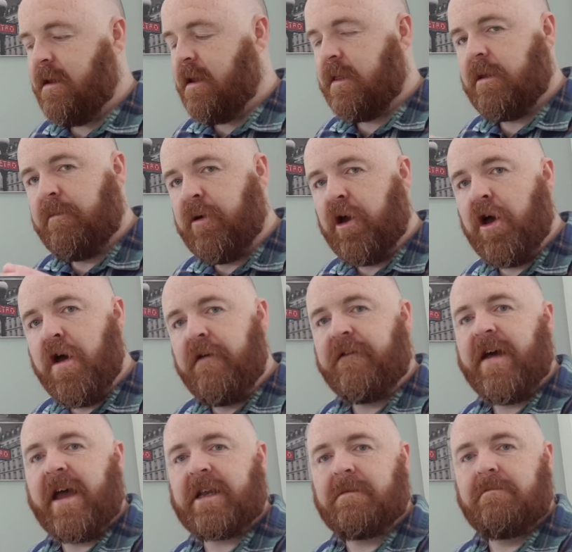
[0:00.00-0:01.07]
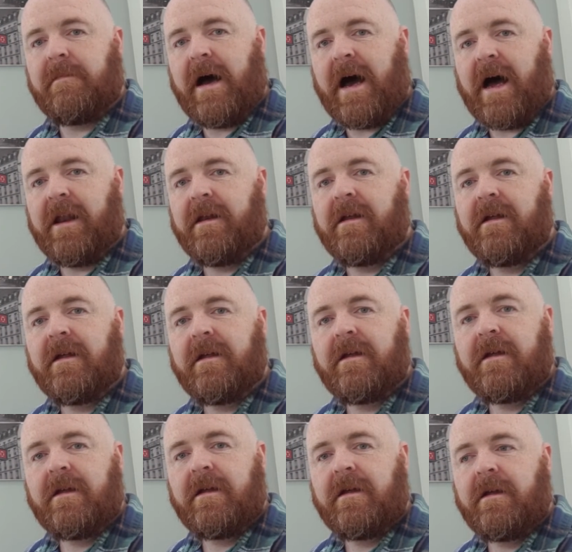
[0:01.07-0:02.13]
The perfect man,
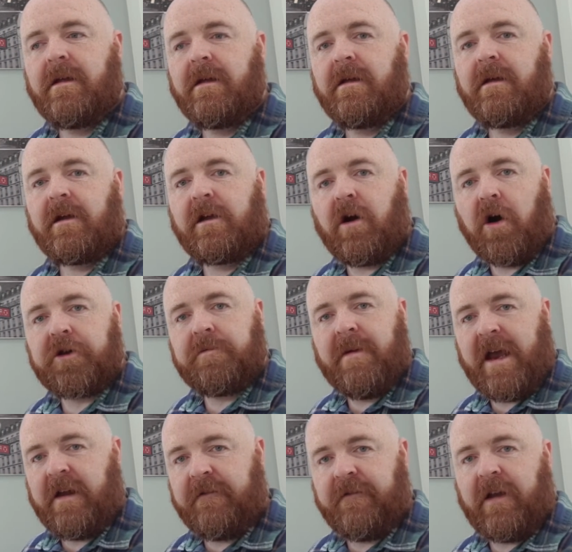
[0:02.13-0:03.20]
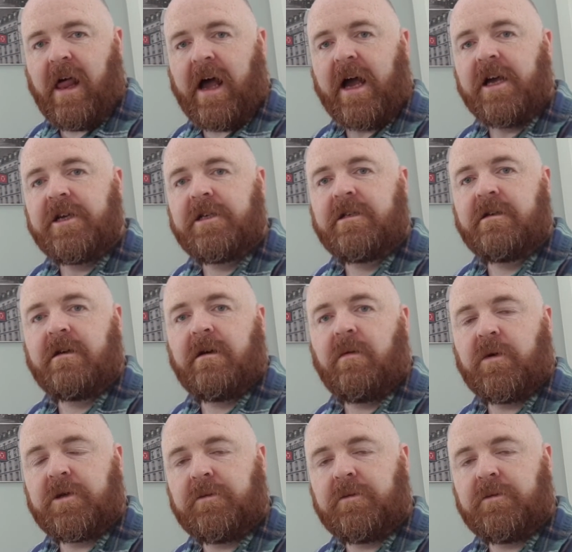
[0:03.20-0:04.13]
God made flesh, was